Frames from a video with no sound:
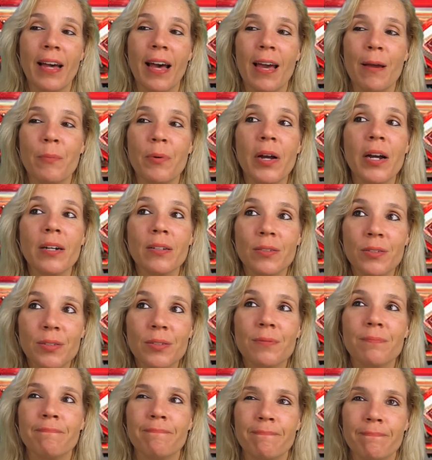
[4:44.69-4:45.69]

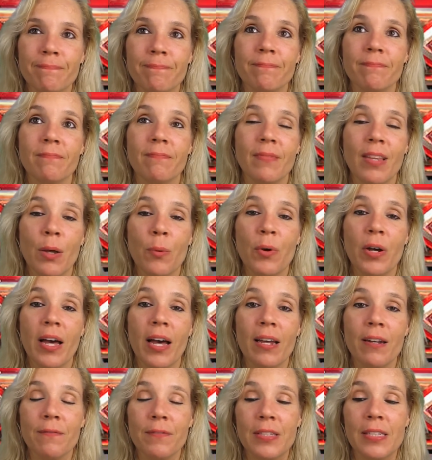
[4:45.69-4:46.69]
eyebrows. They were
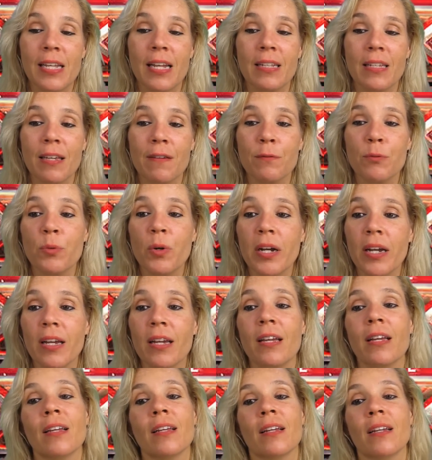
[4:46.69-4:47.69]
kind of a dead
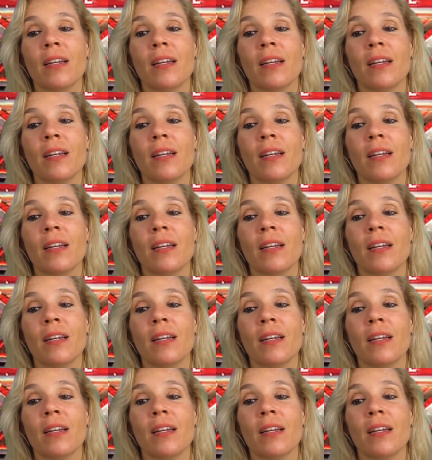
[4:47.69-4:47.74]
giveaway.